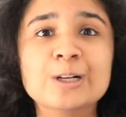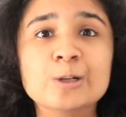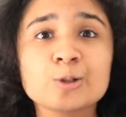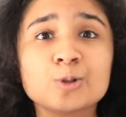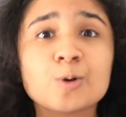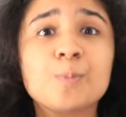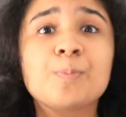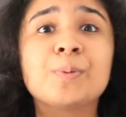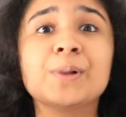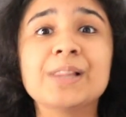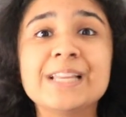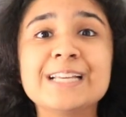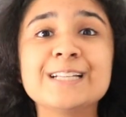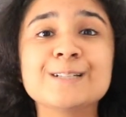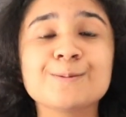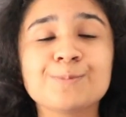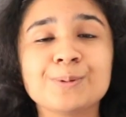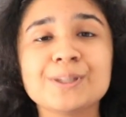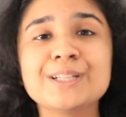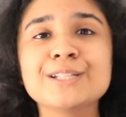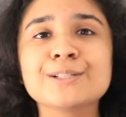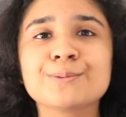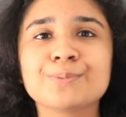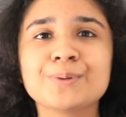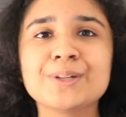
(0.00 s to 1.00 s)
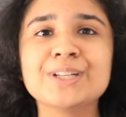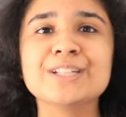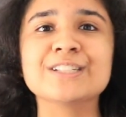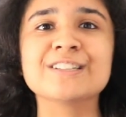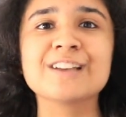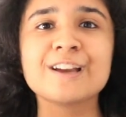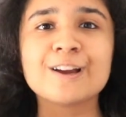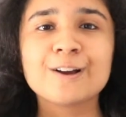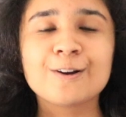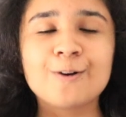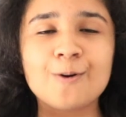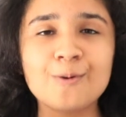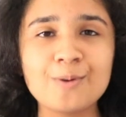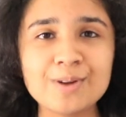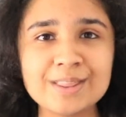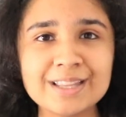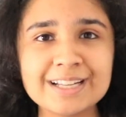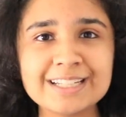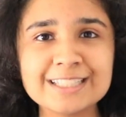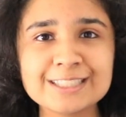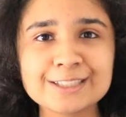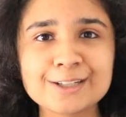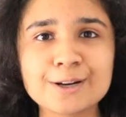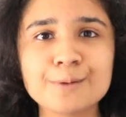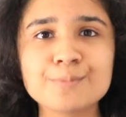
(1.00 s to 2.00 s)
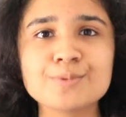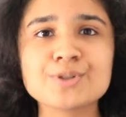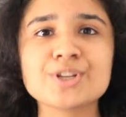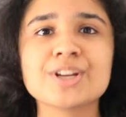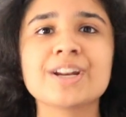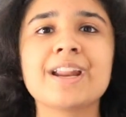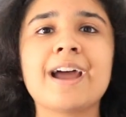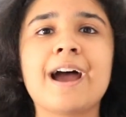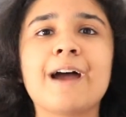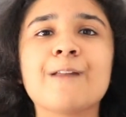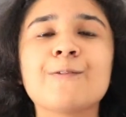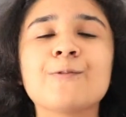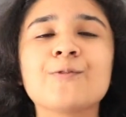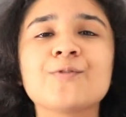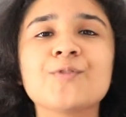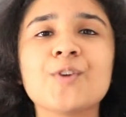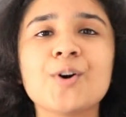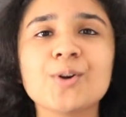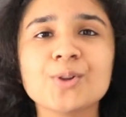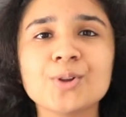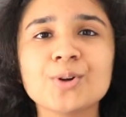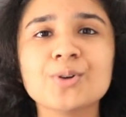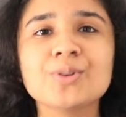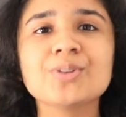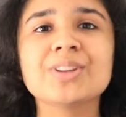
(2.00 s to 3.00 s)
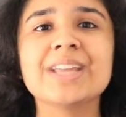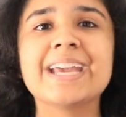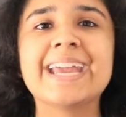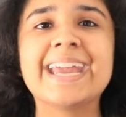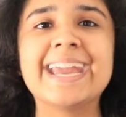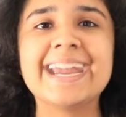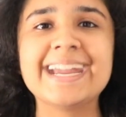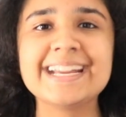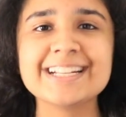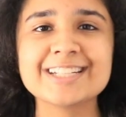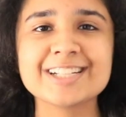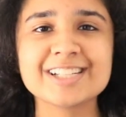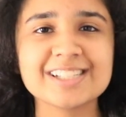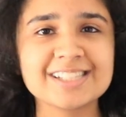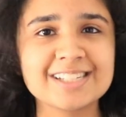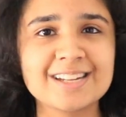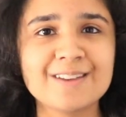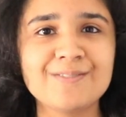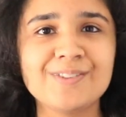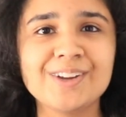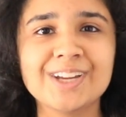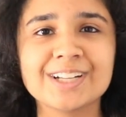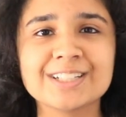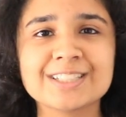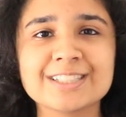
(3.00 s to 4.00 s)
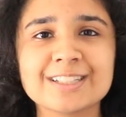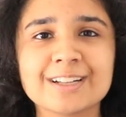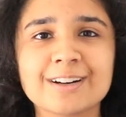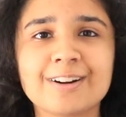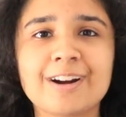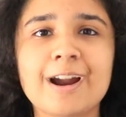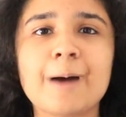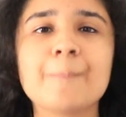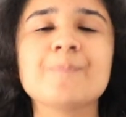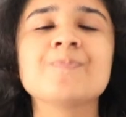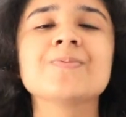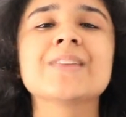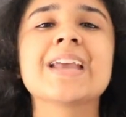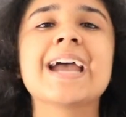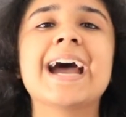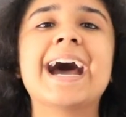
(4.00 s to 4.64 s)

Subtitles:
So please, please, please go in the description and follow the HSTB Instagram